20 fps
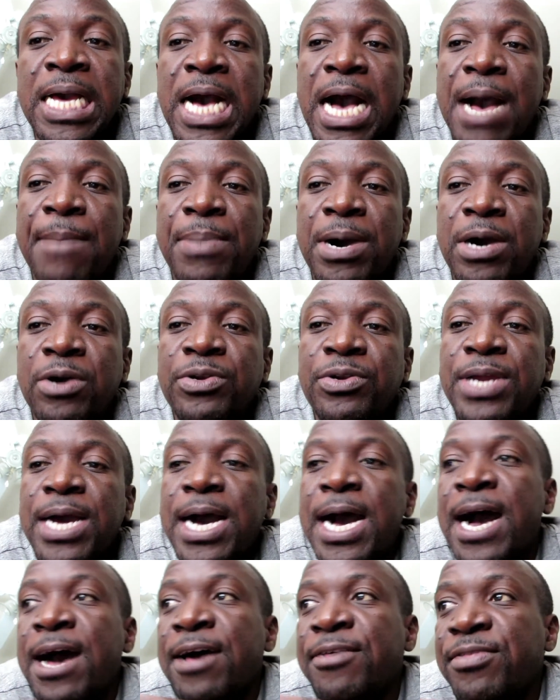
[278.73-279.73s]
about
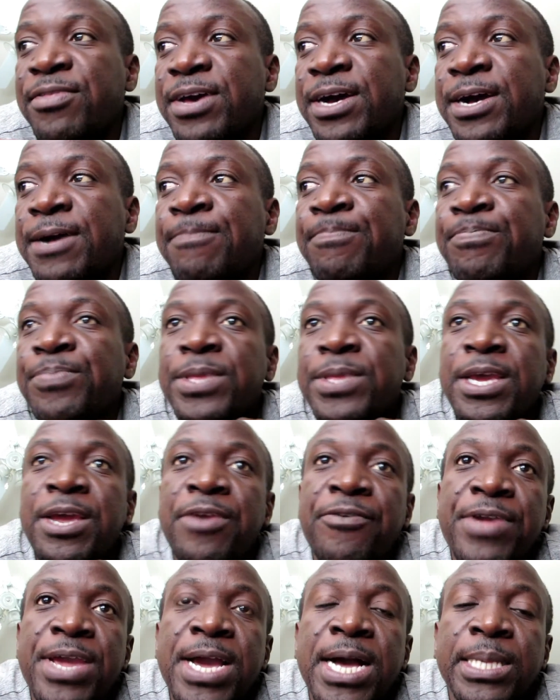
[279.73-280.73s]
other
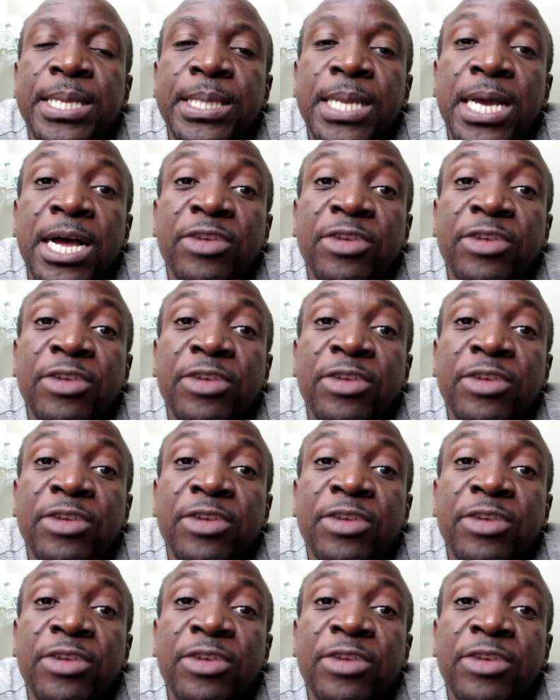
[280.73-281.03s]
areas